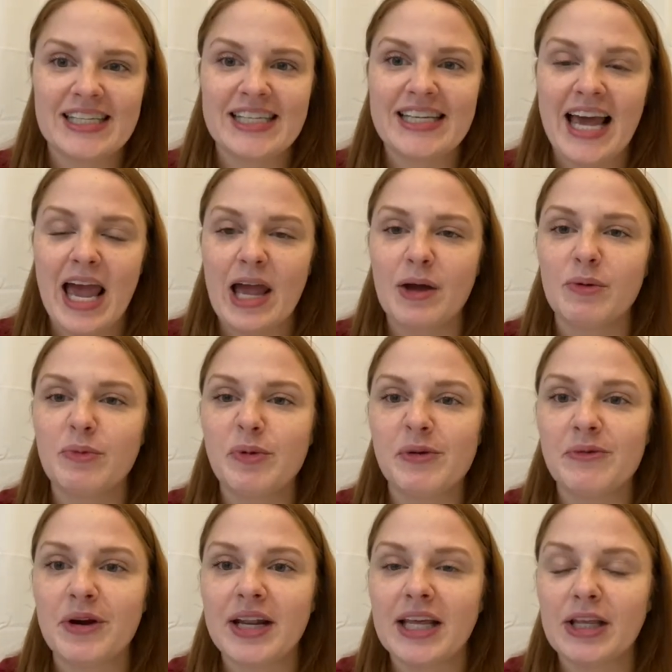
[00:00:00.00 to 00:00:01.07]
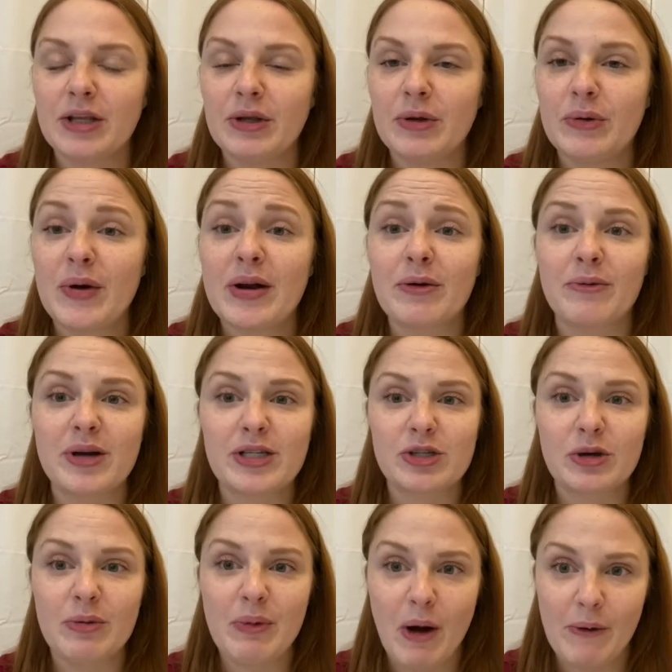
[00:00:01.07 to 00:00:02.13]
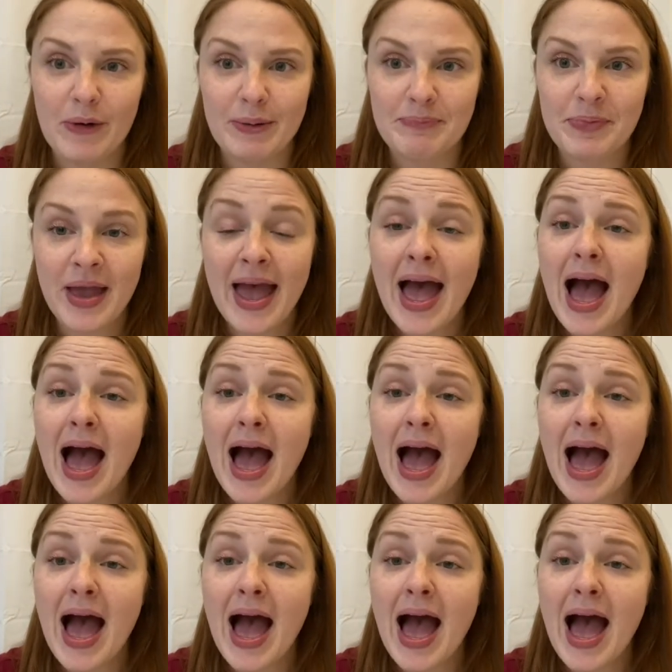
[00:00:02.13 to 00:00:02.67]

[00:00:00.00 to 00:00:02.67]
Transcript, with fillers: Today we'll be reading you an original poem